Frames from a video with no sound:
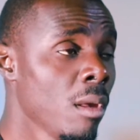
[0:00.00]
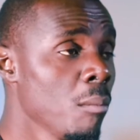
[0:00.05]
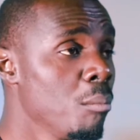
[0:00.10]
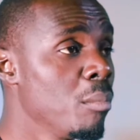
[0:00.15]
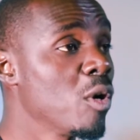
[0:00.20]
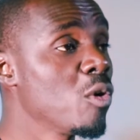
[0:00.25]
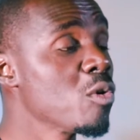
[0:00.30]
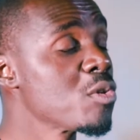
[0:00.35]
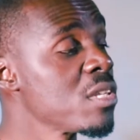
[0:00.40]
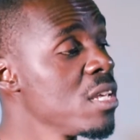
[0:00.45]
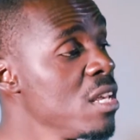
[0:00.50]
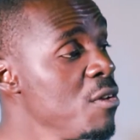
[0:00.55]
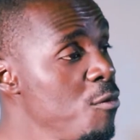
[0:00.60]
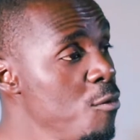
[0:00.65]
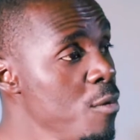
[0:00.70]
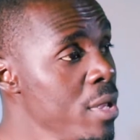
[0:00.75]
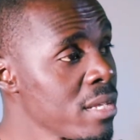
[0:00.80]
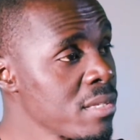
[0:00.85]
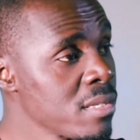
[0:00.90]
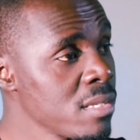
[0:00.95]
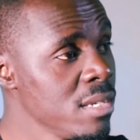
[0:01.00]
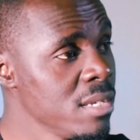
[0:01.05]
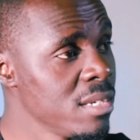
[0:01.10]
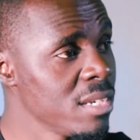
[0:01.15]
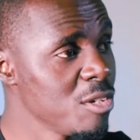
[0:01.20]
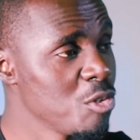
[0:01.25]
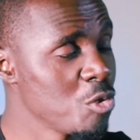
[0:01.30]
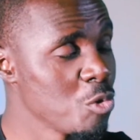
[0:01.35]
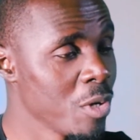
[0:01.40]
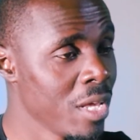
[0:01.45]
Because if we are
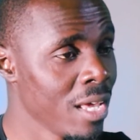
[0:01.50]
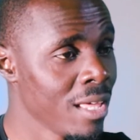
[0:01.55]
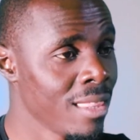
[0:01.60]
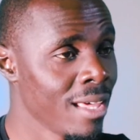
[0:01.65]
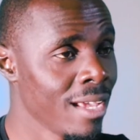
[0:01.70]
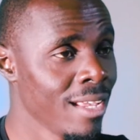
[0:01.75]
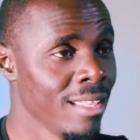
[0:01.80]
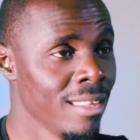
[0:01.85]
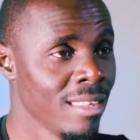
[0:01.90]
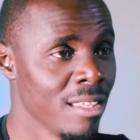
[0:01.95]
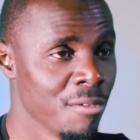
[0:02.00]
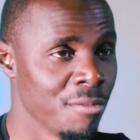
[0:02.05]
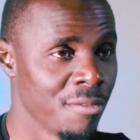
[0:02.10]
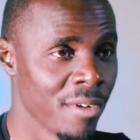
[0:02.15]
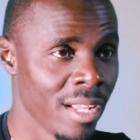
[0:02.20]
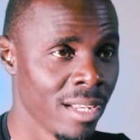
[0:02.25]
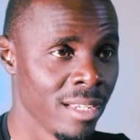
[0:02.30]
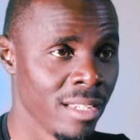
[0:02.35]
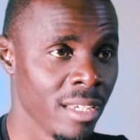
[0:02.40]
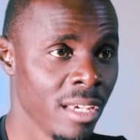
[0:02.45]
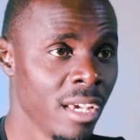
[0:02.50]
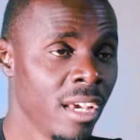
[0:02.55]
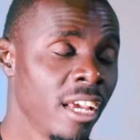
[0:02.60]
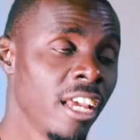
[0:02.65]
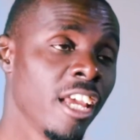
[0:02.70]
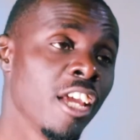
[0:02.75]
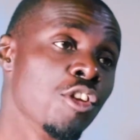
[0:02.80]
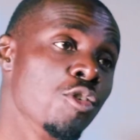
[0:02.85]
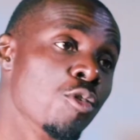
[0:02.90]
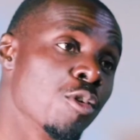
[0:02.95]
seated together in the valley
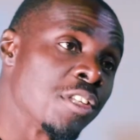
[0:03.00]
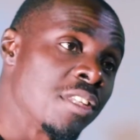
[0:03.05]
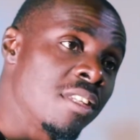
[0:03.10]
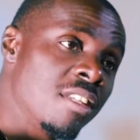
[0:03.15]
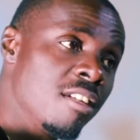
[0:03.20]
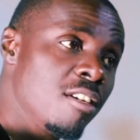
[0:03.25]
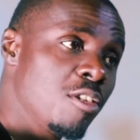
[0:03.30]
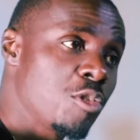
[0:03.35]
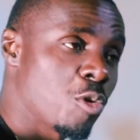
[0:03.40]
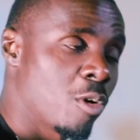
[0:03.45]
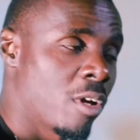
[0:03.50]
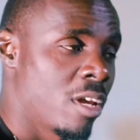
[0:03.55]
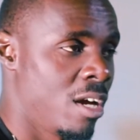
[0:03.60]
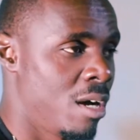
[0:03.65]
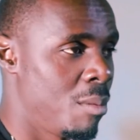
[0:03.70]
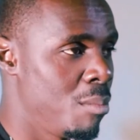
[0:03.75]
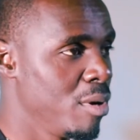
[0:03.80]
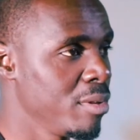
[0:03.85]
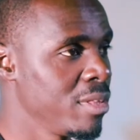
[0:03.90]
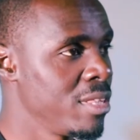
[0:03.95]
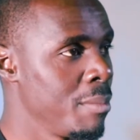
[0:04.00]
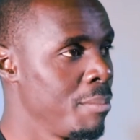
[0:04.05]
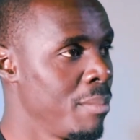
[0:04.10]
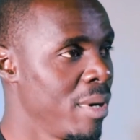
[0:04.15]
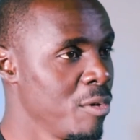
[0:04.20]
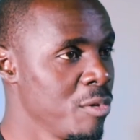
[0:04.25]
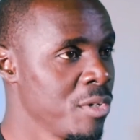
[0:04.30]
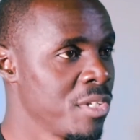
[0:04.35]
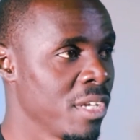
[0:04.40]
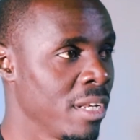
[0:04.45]
and you're still talking about the
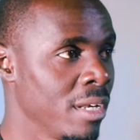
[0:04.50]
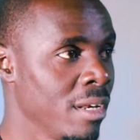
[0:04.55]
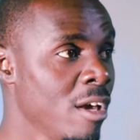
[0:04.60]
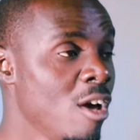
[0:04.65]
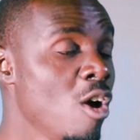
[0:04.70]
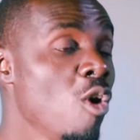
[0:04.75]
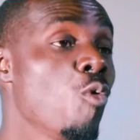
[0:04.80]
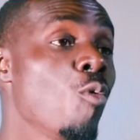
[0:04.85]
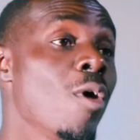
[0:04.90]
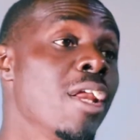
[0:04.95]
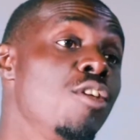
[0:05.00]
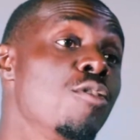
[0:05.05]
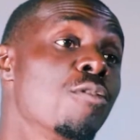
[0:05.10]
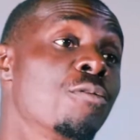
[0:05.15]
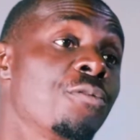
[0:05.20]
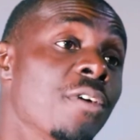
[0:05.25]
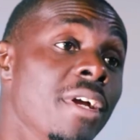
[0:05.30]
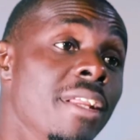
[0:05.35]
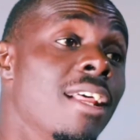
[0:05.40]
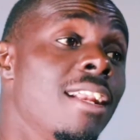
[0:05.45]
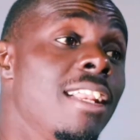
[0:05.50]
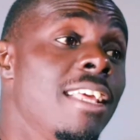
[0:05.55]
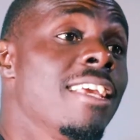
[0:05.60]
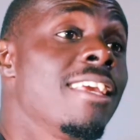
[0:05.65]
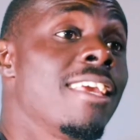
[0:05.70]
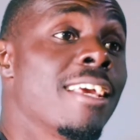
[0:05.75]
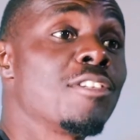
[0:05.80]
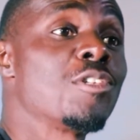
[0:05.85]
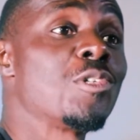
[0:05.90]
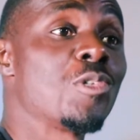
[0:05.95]
mountain, when you finally
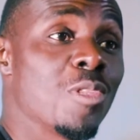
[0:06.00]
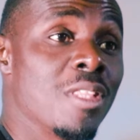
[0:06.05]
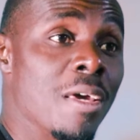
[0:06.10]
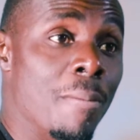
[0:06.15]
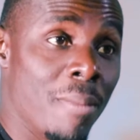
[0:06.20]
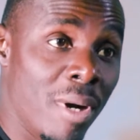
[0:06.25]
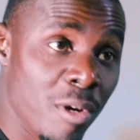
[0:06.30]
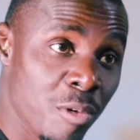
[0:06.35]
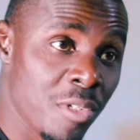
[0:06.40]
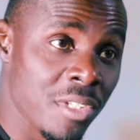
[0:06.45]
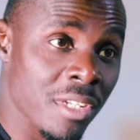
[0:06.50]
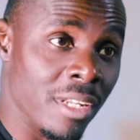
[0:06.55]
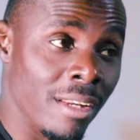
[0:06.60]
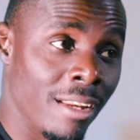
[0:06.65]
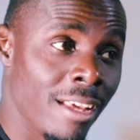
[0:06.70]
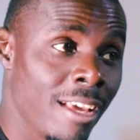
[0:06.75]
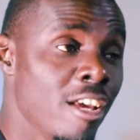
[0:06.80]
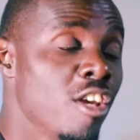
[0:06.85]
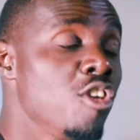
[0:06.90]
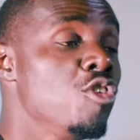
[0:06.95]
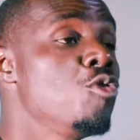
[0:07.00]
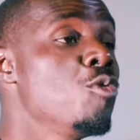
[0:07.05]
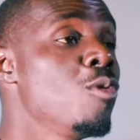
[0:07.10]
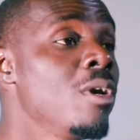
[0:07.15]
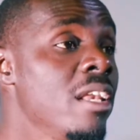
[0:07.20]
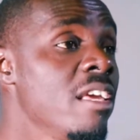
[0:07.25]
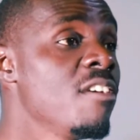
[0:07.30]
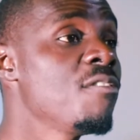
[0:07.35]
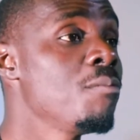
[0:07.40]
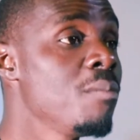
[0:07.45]
get to the mountain, you
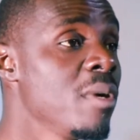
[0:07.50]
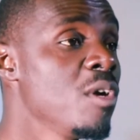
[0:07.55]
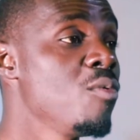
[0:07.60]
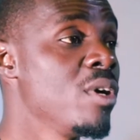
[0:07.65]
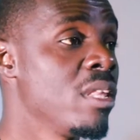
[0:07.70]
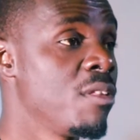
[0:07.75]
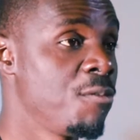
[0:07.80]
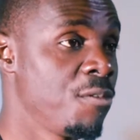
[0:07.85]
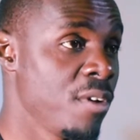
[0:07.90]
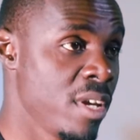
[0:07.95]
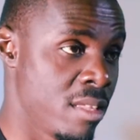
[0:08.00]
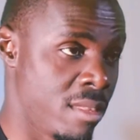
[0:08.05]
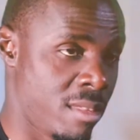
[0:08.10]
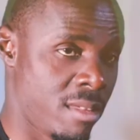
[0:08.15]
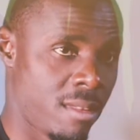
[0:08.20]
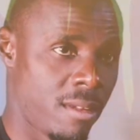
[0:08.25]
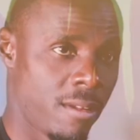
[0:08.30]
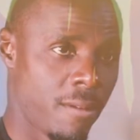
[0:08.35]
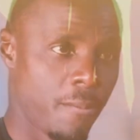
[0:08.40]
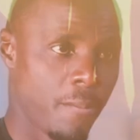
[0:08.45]
leave me with faith.